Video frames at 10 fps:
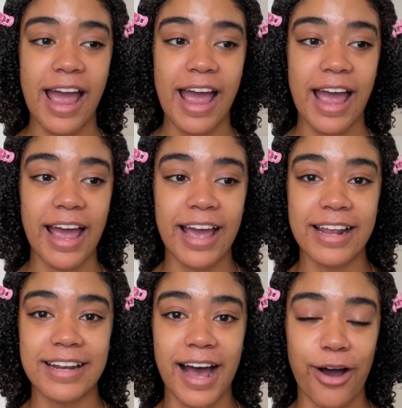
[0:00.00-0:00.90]

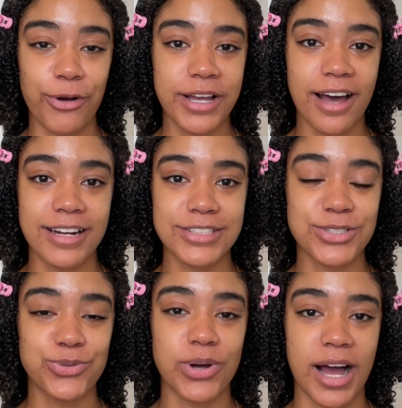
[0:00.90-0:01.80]
and how I got it
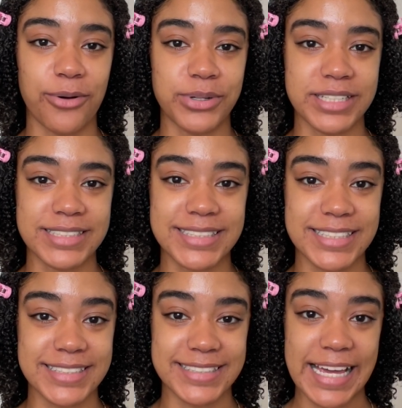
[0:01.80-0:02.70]
to how it is
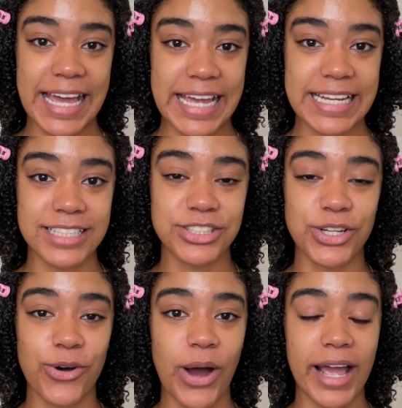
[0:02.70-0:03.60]
today.
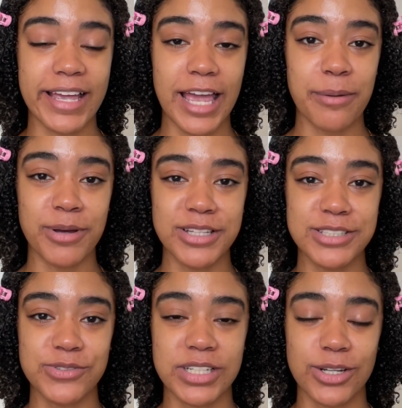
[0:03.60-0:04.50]
So I came on this
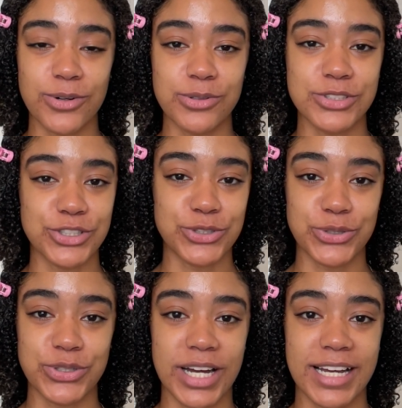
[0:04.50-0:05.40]
video to show
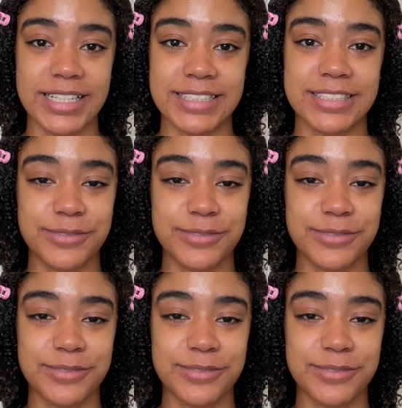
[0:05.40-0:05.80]
you guys